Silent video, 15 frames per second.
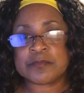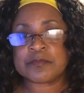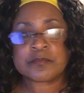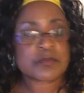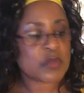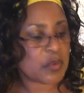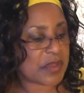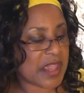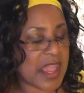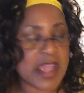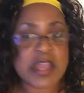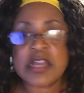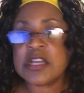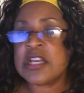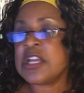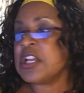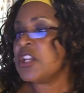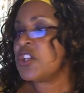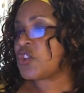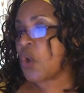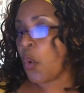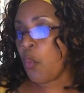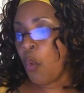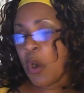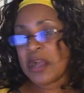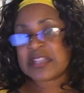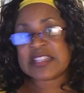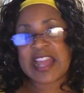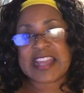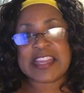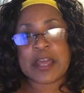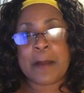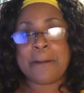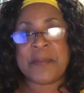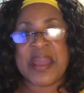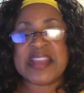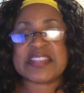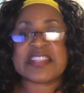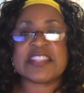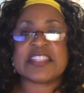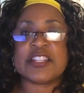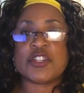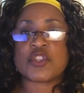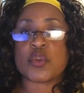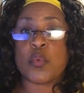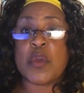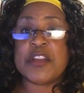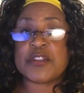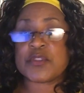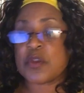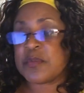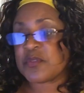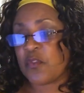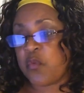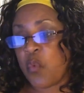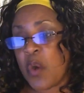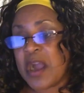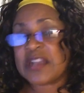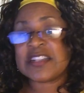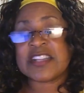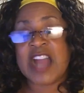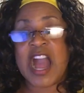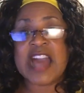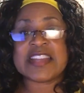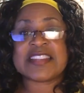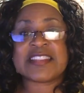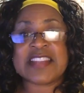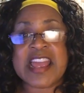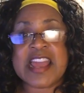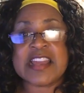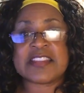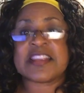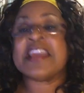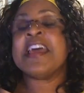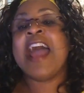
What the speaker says: Okay? So once I get a basis in terms of what God says,